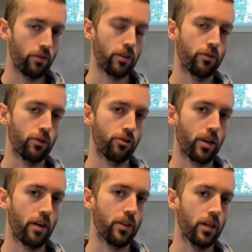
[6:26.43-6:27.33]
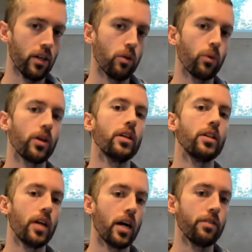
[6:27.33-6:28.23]
for the first half of the year, we're going
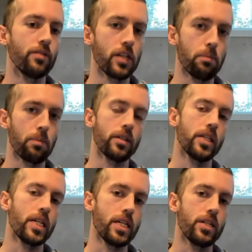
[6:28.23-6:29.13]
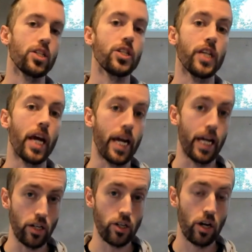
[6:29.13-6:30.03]
to dive deep onto each
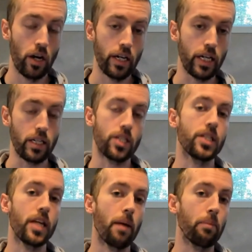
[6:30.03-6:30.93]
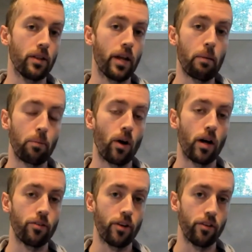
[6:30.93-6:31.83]
stage, each step in that
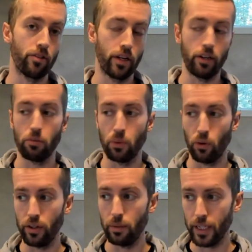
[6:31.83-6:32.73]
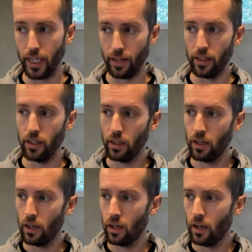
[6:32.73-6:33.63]
process, and explore them together.
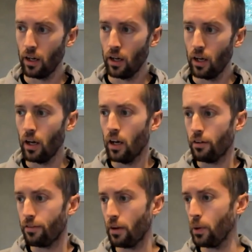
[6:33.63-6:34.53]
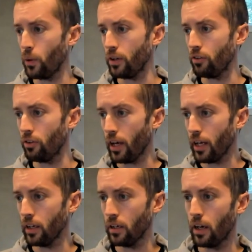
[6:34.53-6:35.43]
February
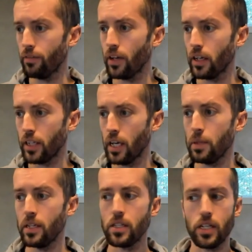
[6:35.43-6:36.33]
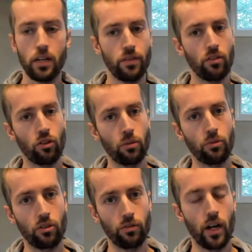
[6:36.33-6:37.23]
2nd, I've got Damian Stevens
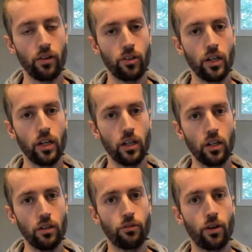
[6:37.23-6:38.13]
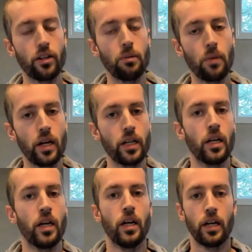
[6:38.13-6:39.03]
from Servasi, a good friend of mine.